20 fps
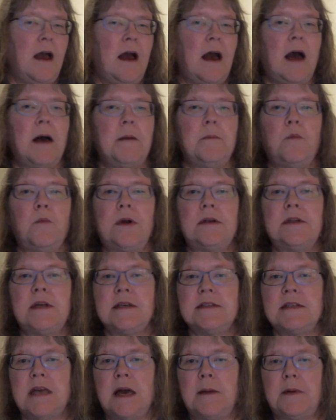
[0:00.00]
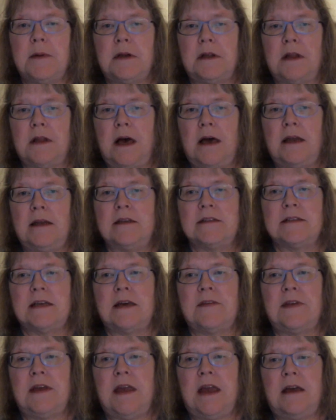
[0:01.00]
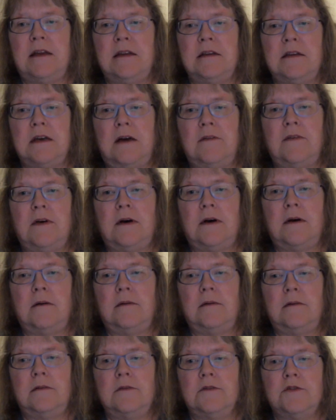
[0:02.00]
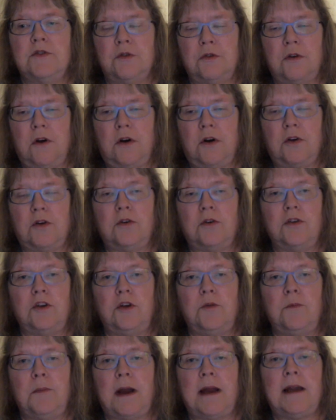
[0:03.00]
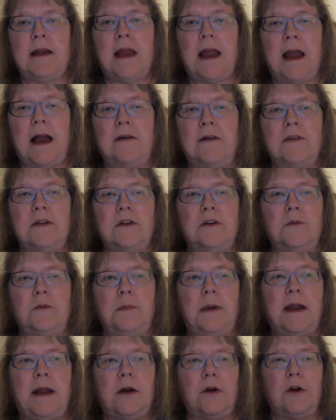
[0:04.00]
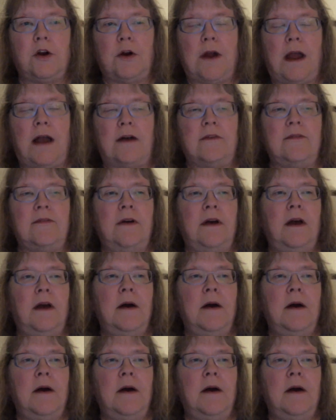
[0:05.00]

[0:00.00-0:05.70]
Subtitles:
What does happen a lot is at the end of a journal article, you might have a little paragraph